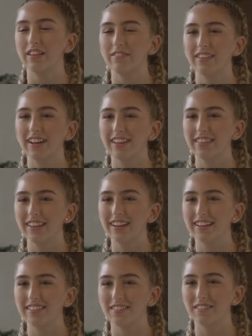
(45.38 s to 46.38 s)
I mean, I
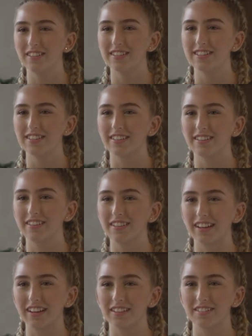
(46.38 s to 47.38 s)
think it's always good
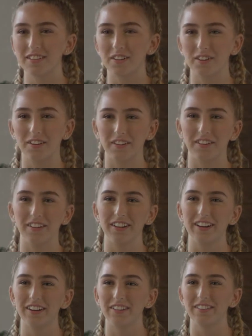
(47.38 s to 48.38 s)
to like start
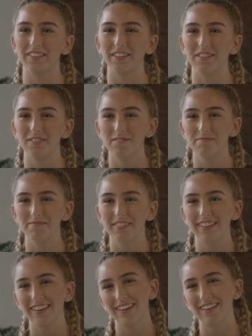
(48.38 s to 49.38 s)
earlier. So,
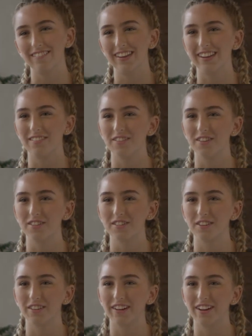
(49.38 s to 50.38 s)
I mean, if you're just
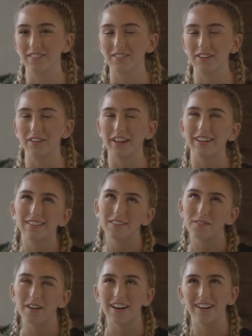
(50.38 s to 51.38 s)
starting out when you're like
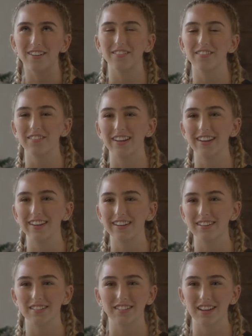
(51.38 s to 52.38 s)
12, and
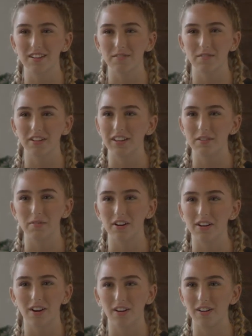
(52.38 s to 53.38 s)
like just like really
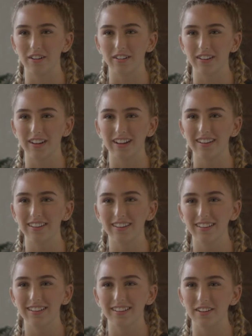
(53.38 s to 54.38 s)
work hard and like
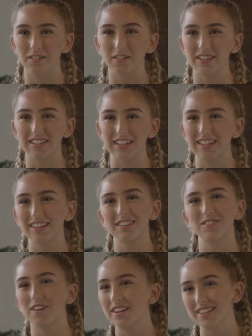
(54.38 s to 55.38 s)
always like
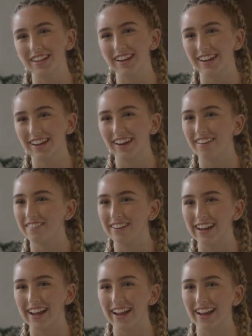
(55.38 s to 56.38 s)
stretching
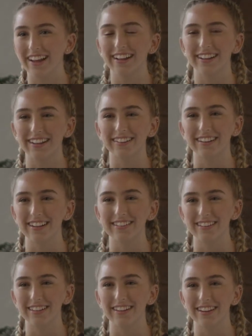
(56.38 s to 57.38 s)
every day. Like
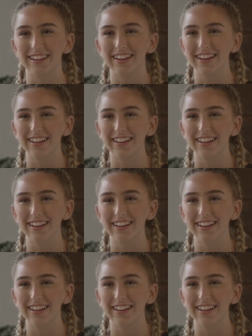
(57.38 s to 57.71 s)
that's good.